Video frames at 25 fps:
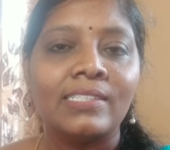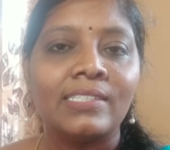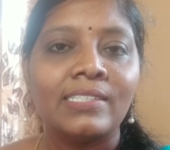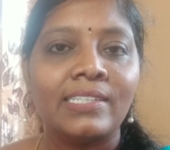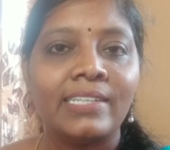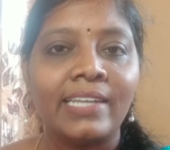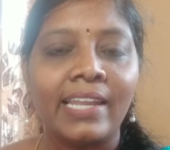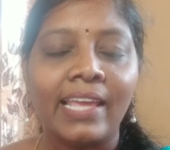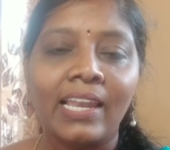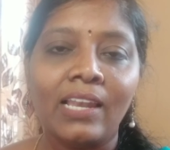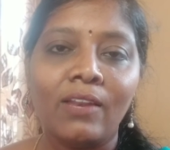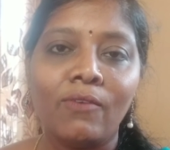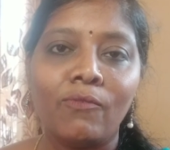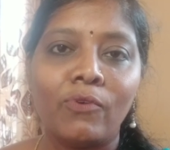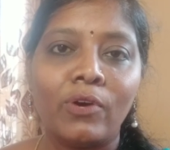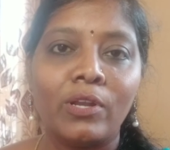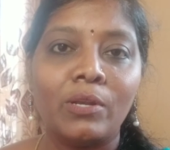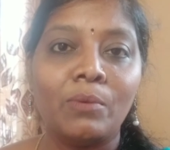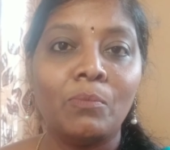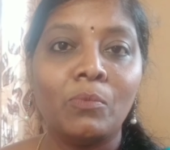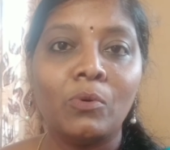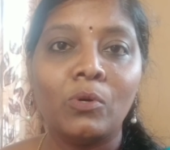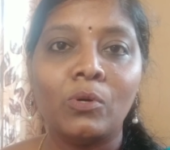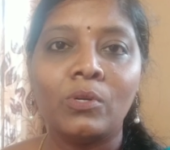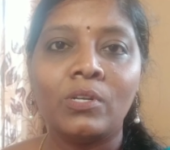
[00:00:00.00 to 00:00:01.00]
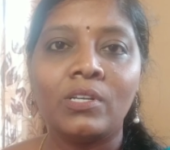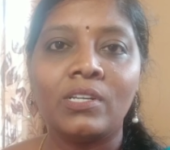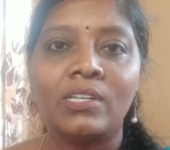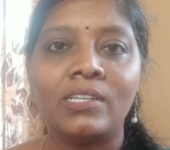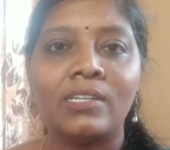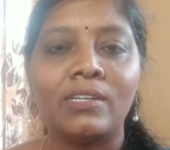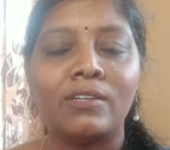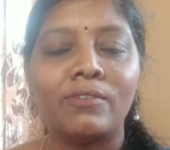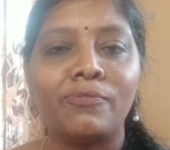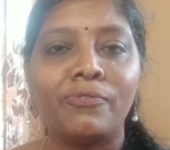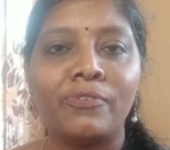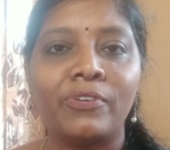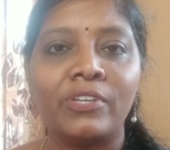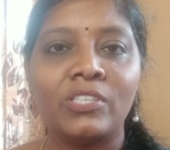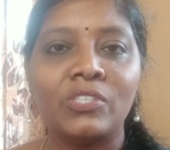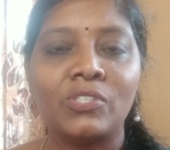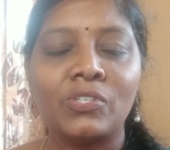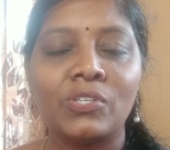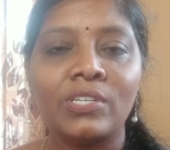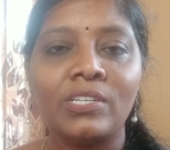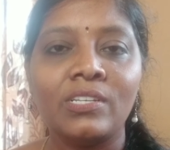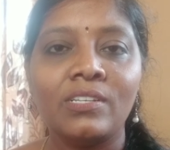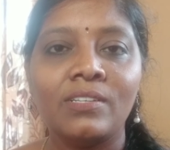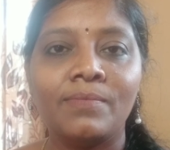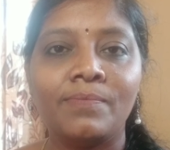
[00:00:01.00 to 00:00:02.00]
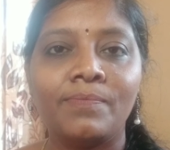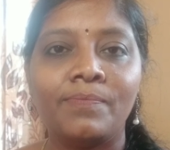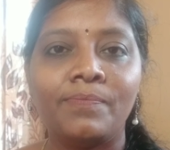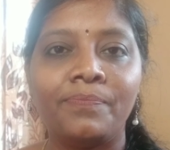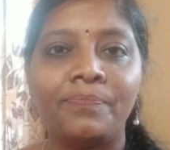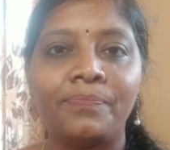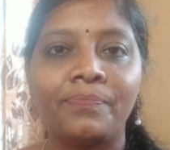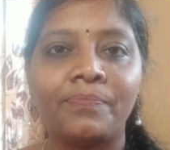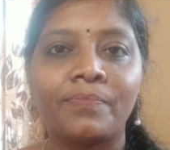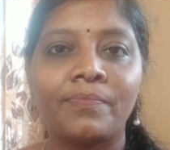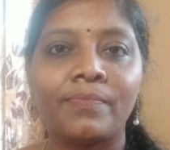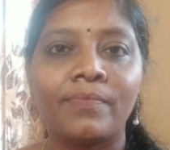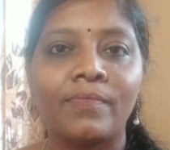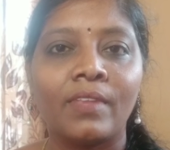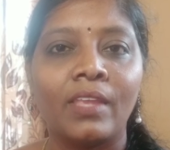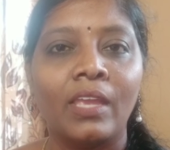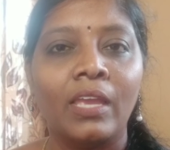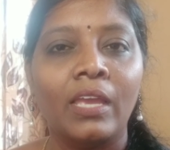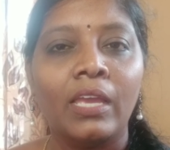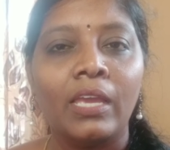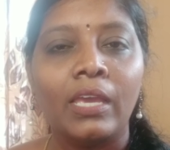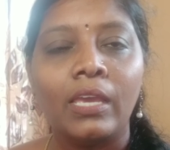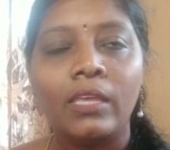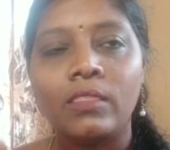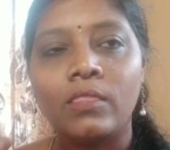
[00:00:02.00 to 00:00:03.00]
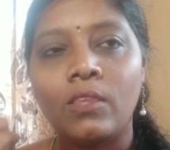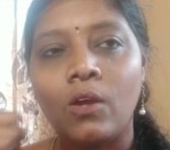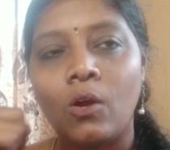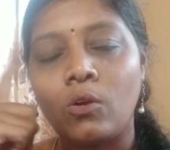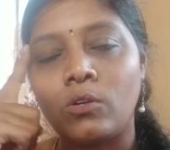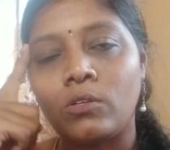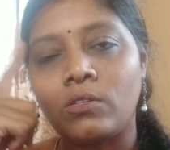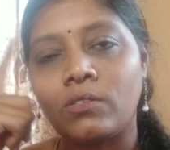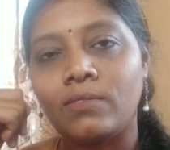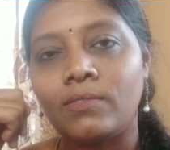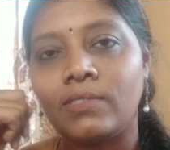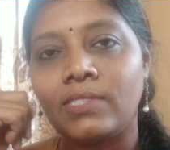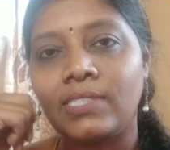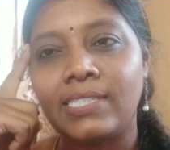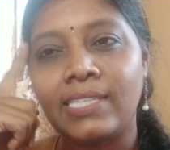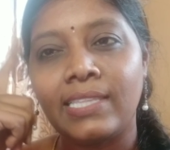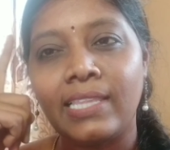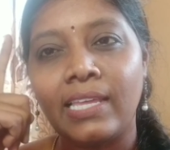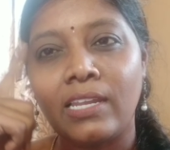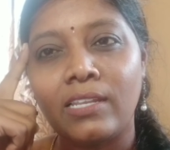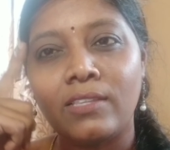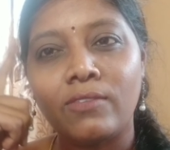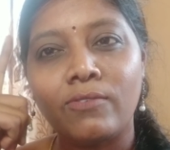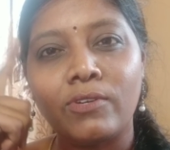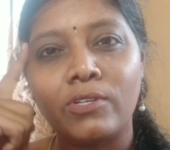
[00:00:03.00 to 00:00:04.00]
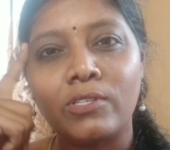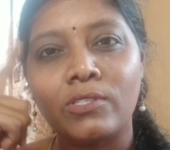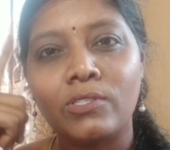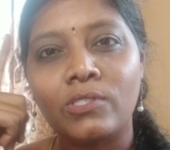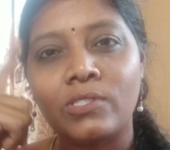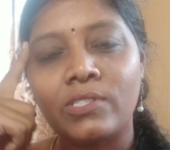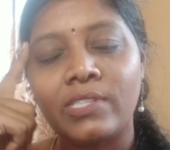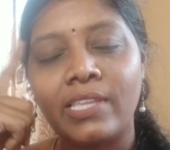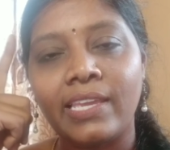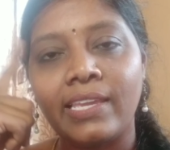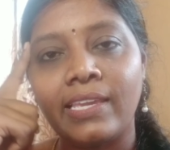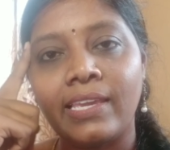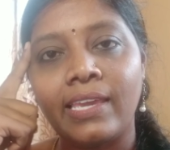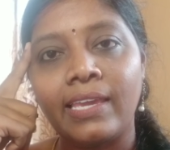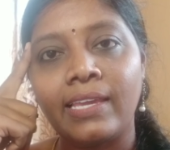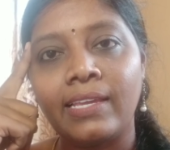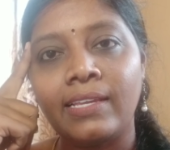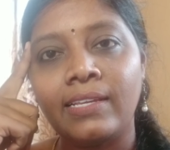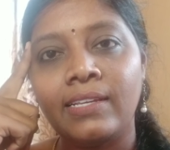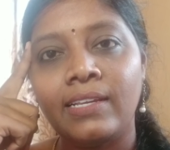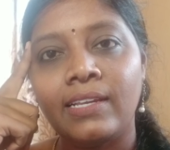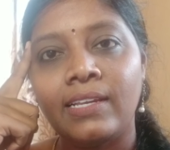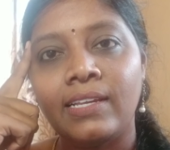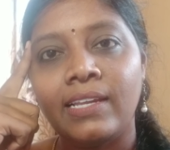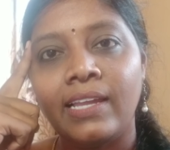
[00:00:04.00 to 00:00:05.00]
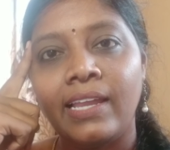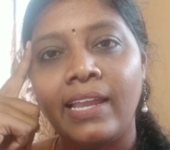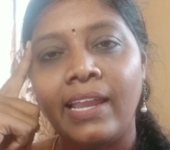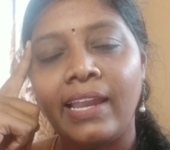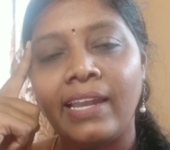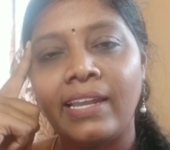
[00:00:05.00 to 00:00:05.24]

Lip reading: tell one more feature? He thought, Siddharth was thinking,